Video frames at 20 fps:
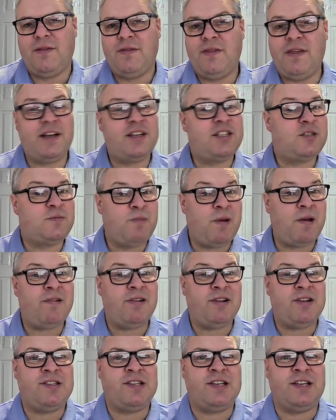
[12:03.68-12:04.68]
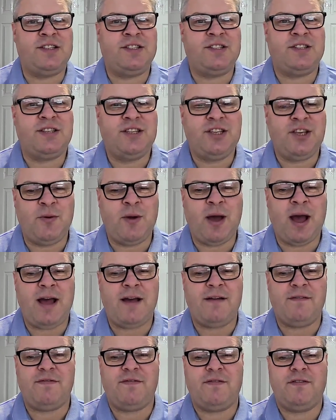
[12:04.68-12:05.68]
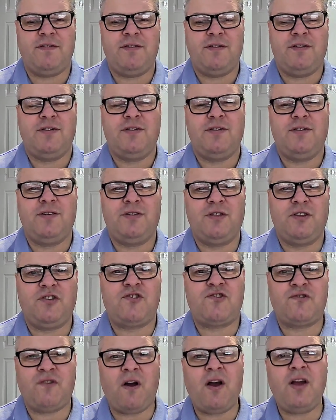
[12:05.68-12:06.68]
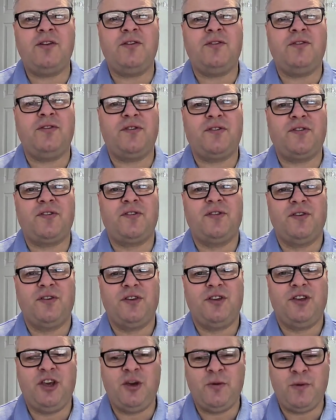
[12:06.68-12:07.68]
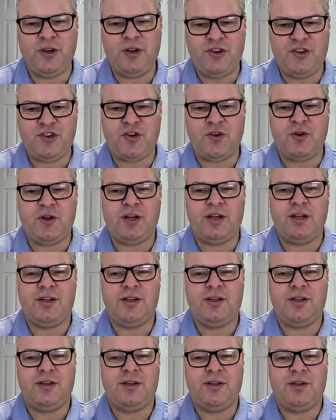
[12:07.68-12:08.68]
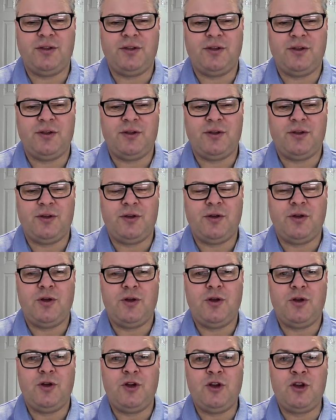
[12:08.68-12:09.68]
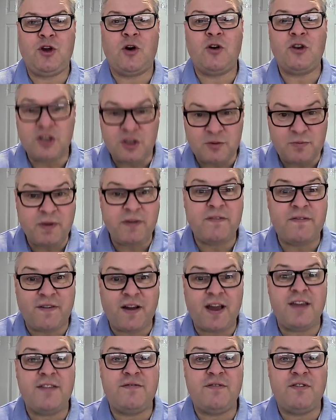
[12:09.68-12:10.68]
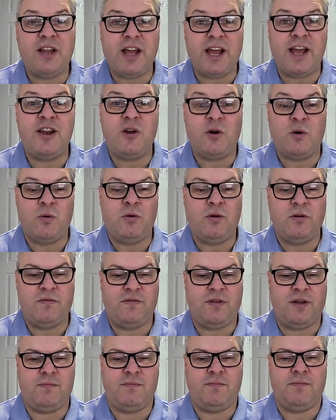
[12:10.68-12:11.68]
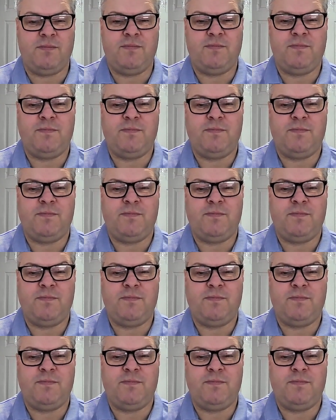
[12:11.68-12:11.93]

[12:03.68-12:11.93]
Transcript: the experiences you have, the trials you endure. God has been faithful in all of them.